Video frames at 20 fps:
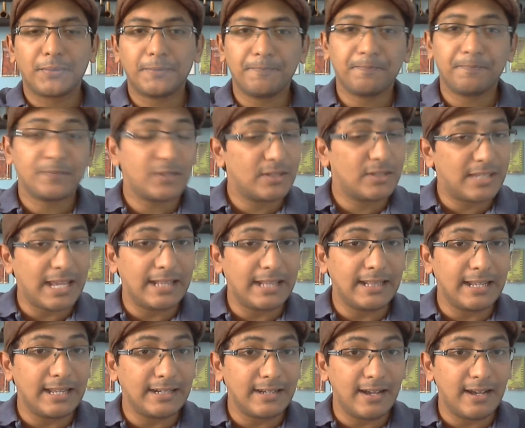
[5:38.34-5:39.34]
So saying
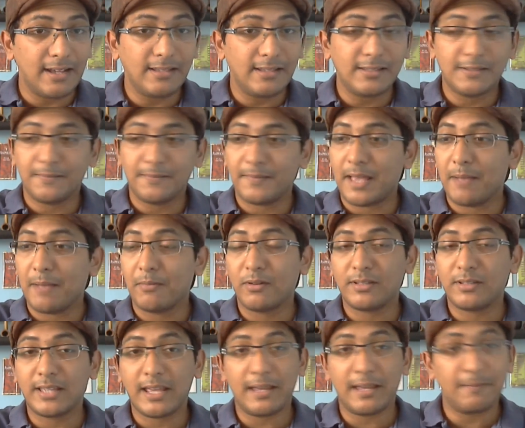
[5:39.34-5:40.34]
that, guys, I'm going
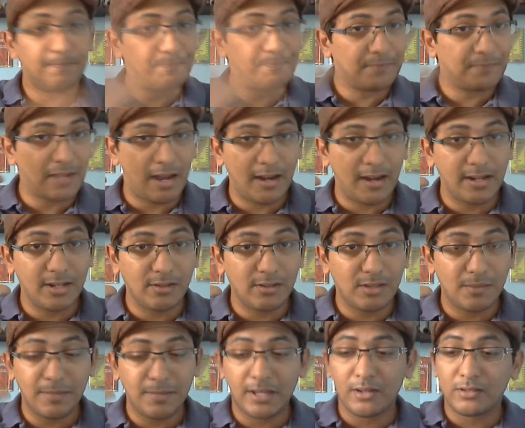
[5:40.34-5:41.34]
to say
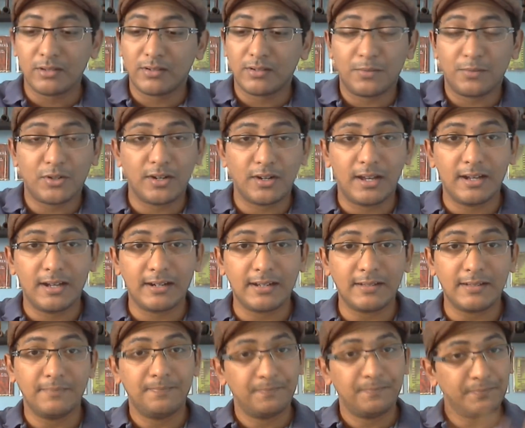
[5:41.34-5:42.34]
adios amigos from Sri
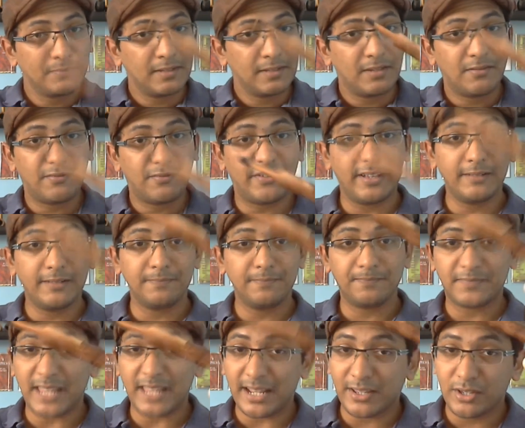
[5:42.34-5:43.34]
Lanka. Phil,
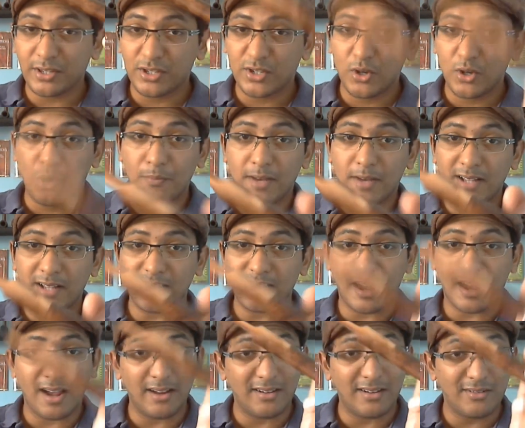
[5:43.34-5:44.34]
thank you so much.
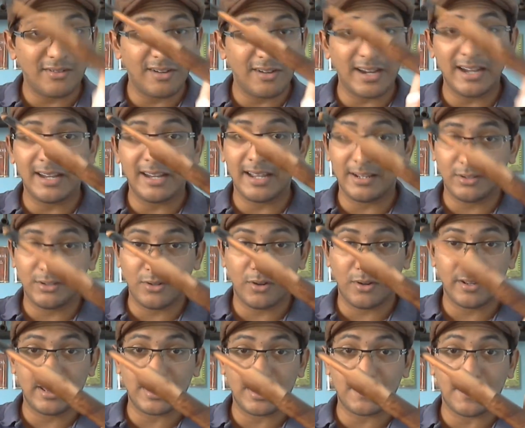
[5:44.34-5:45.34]
I really
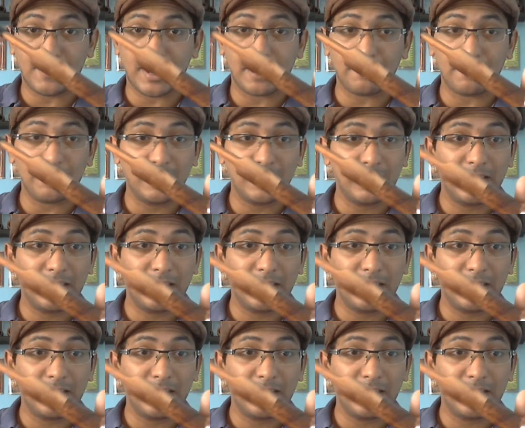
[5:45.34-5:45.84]
enjoyed this pipe.